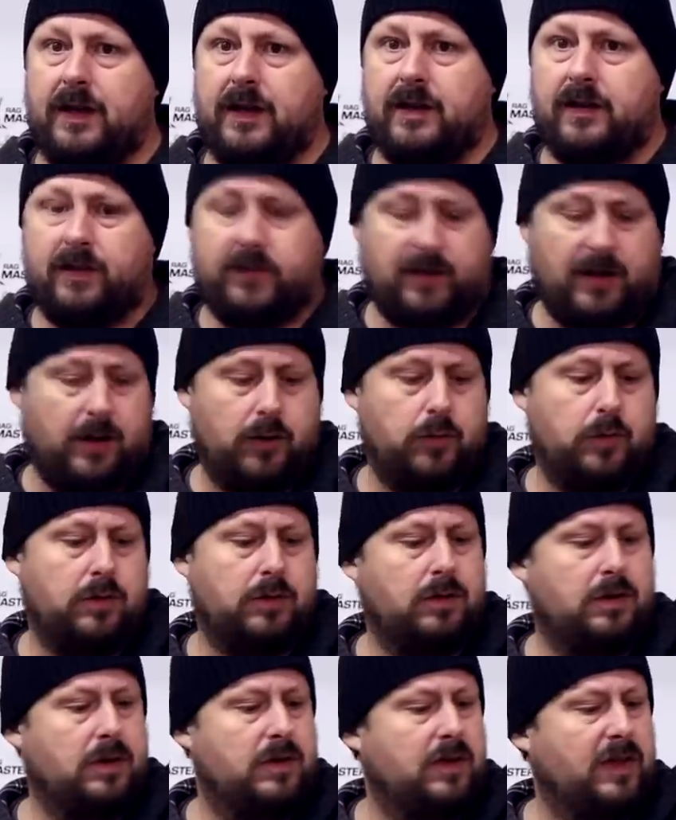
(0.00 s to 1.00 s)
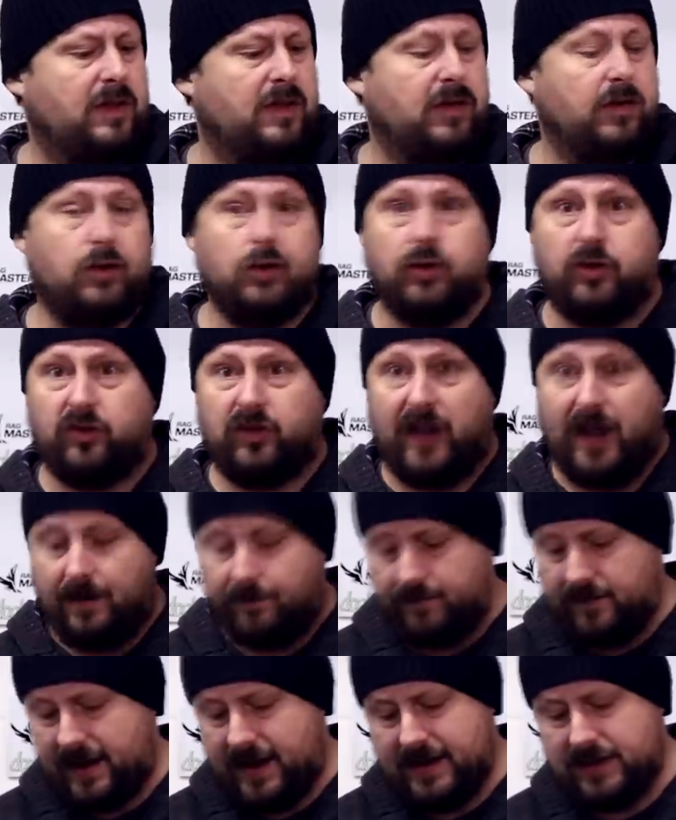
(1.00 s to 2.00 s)
So this is good
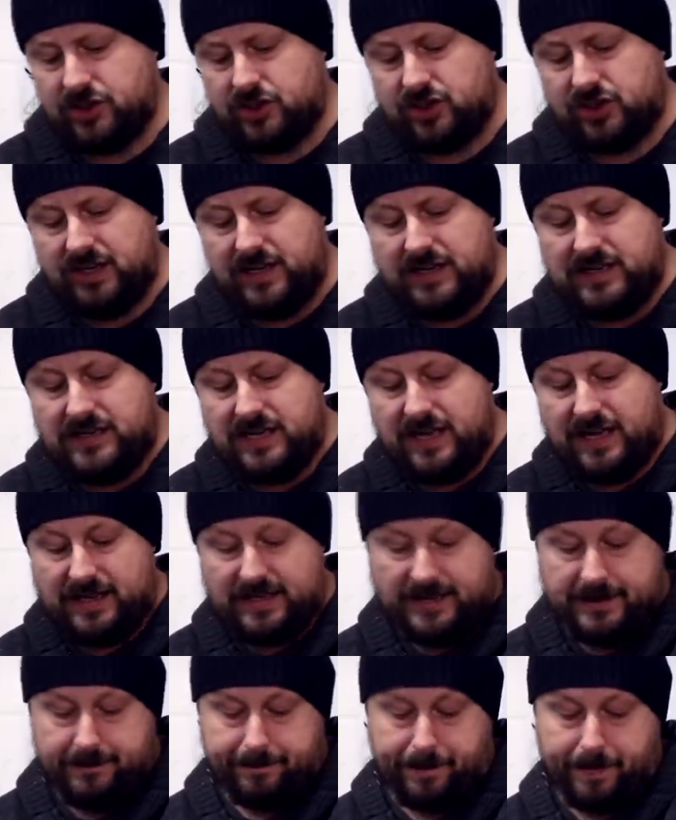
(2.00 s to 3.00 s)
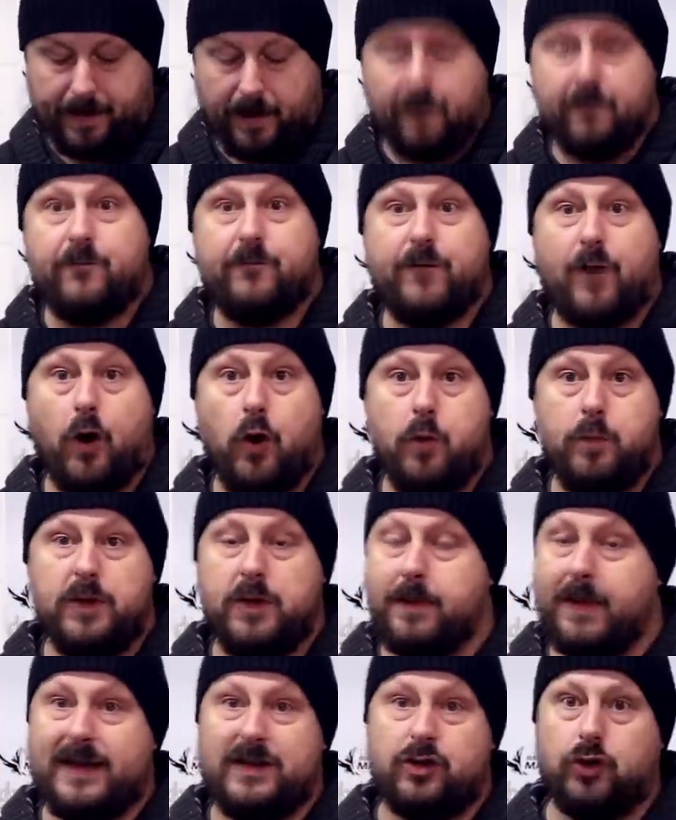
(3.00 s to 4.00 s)
stuff. HDD
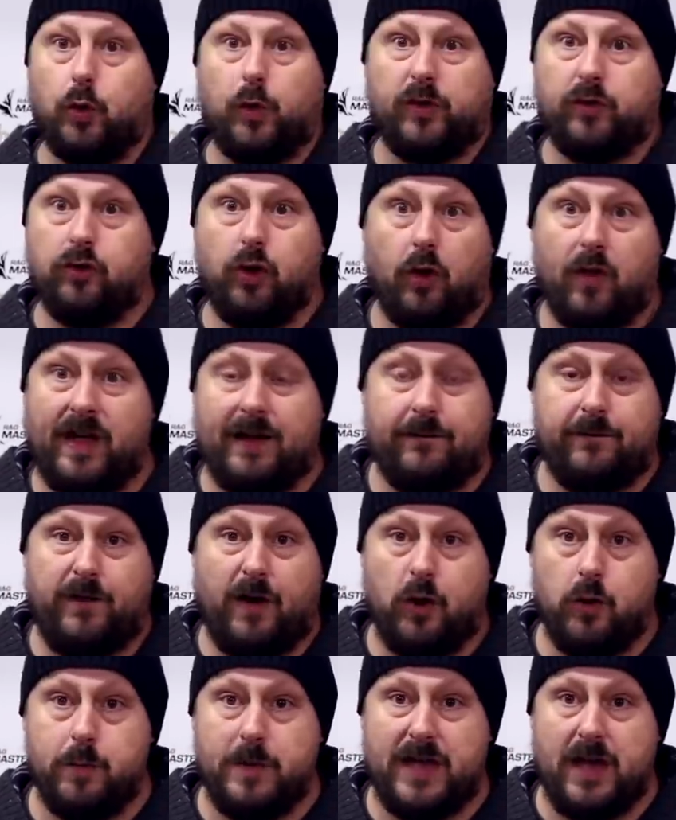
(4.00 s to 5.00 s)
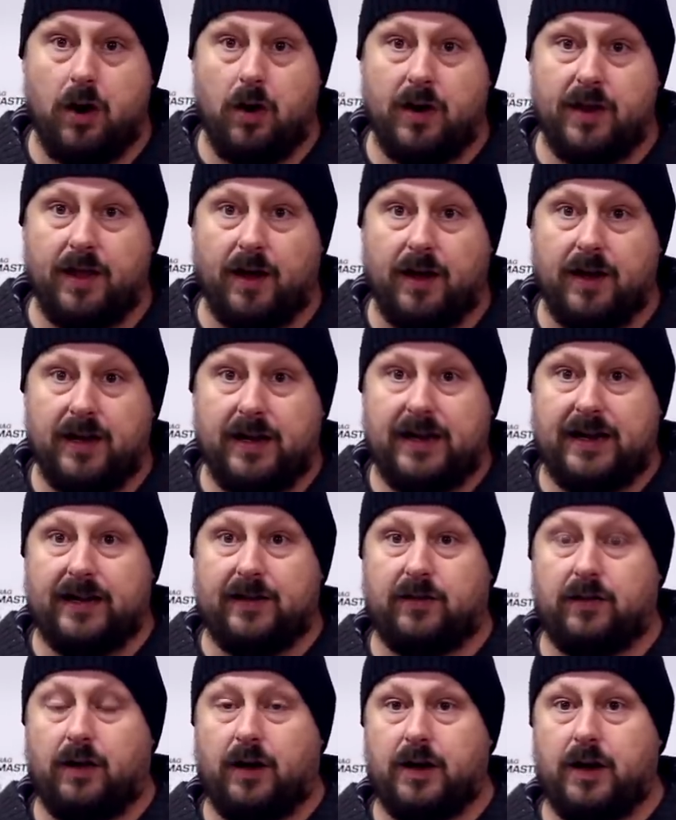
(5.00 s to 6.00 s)
Foamumental. It's not that foamy either.
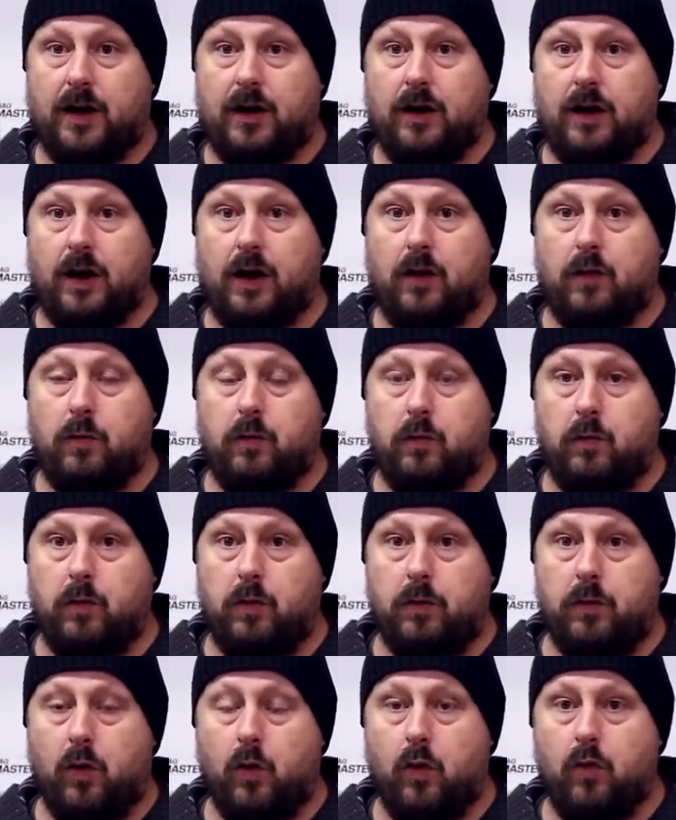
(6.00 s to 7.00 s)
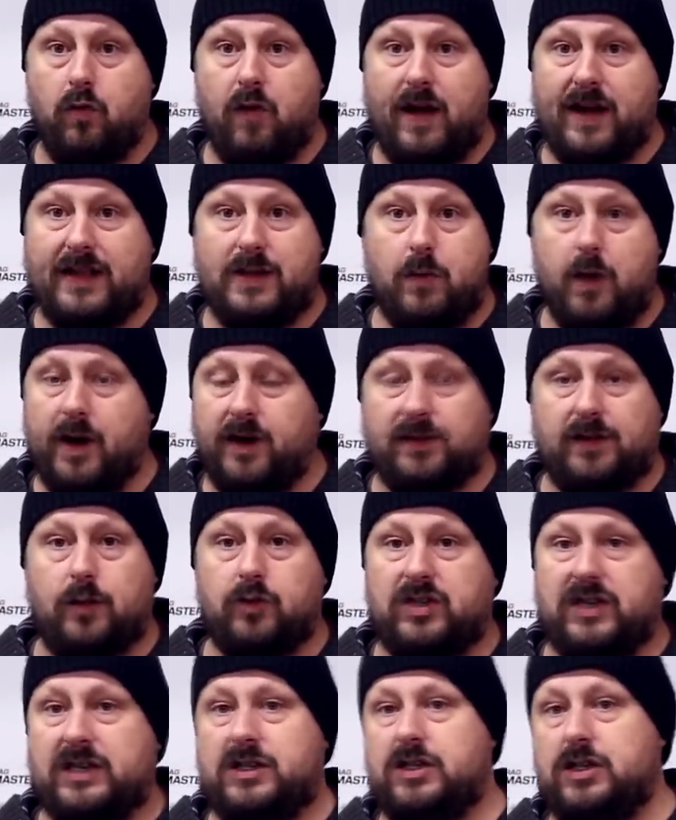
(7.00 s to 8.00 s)
It's like a more runny one. I
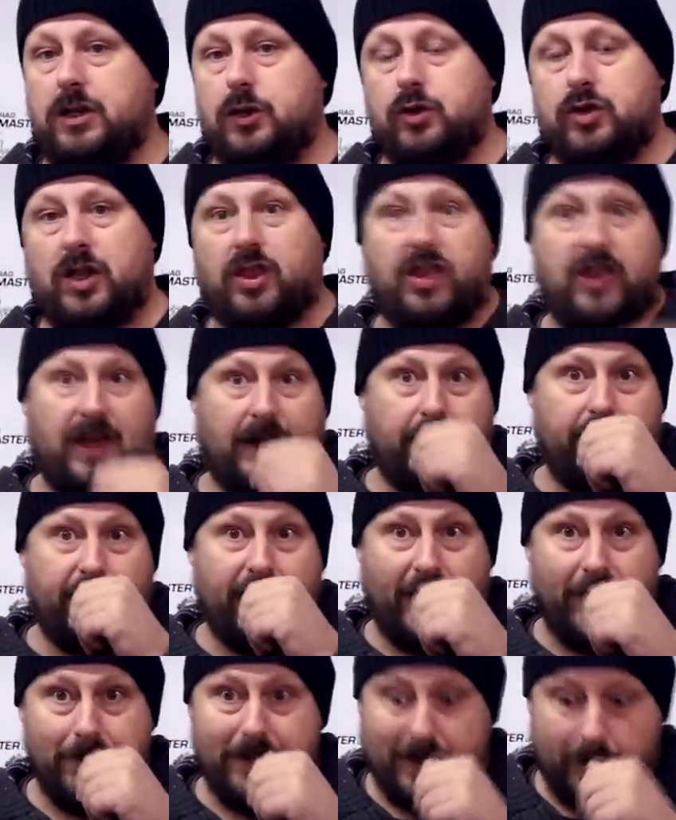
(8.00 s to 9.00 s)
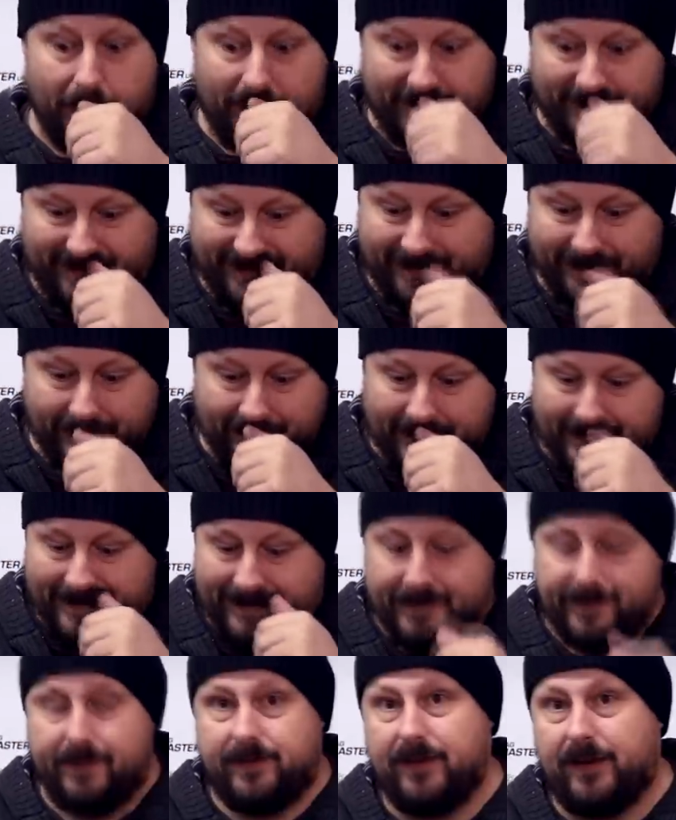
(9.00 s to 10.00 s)
don't tend to use the thick foamy ones.
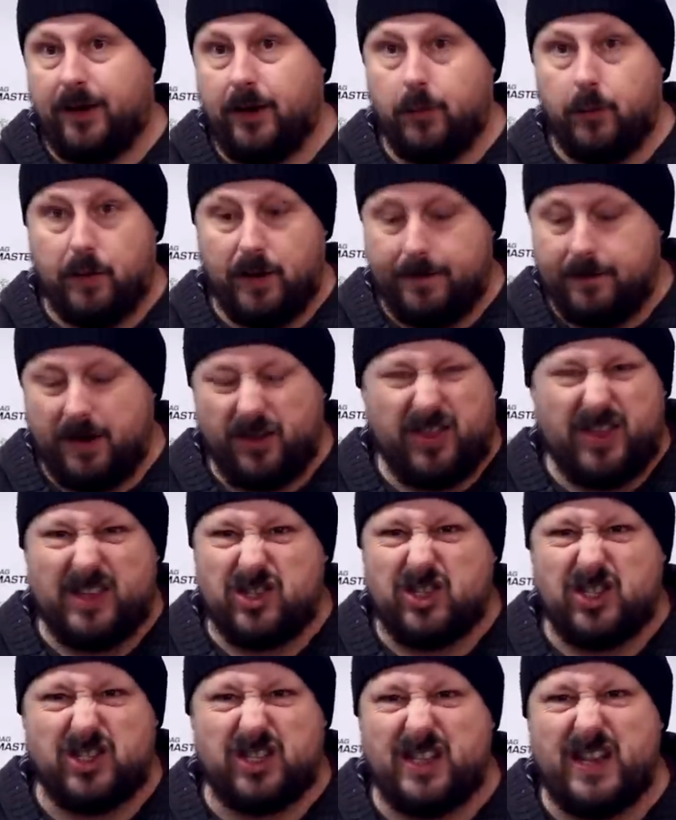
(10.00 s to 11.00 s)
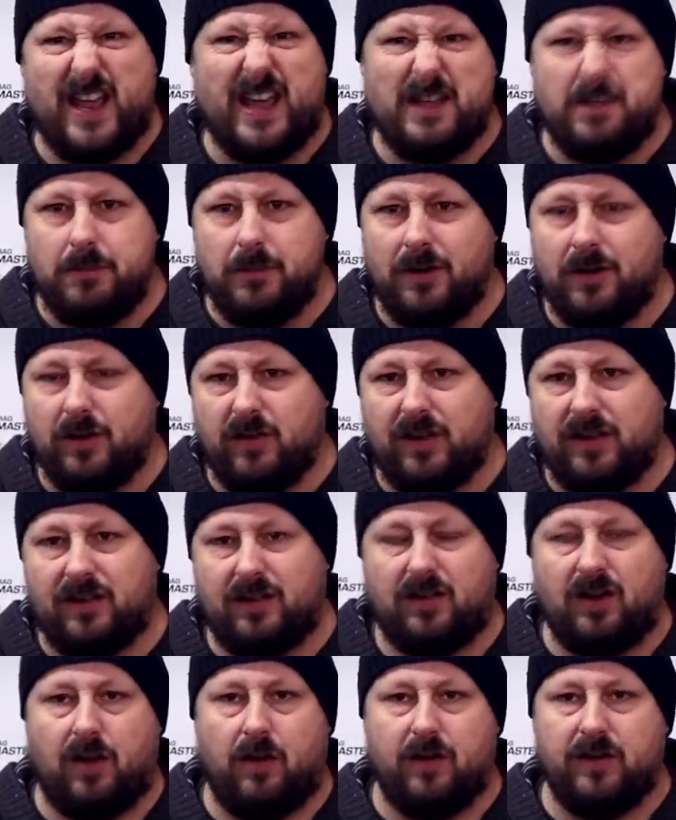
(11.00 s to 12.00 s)
So I think it's just a name because it
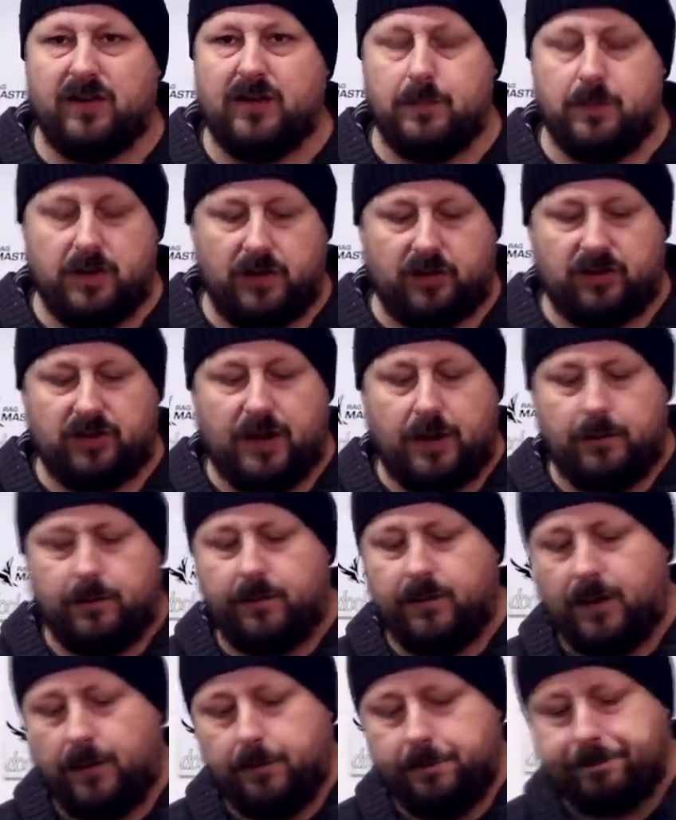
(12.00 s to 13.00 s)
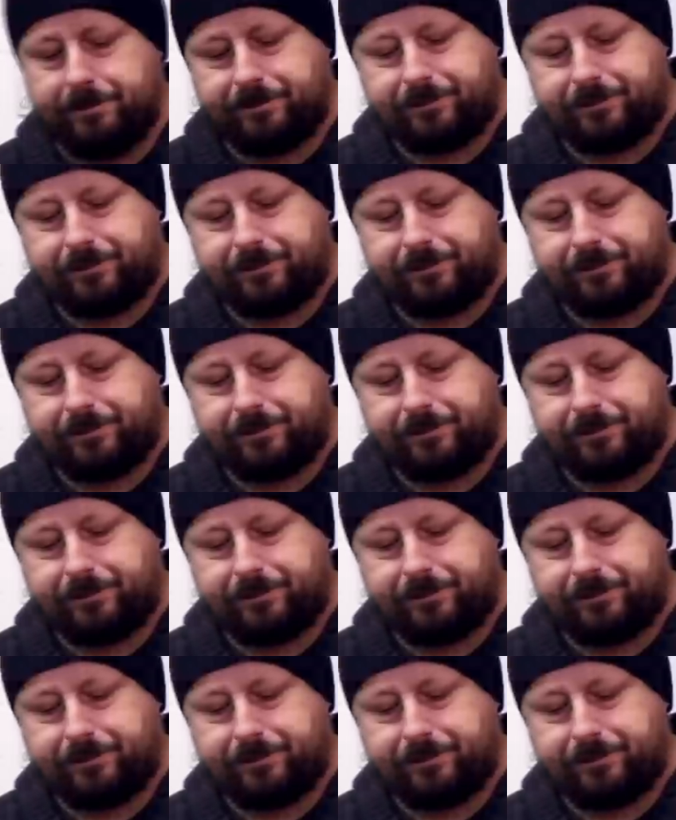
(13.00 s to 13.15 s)
ties in with the snow foam.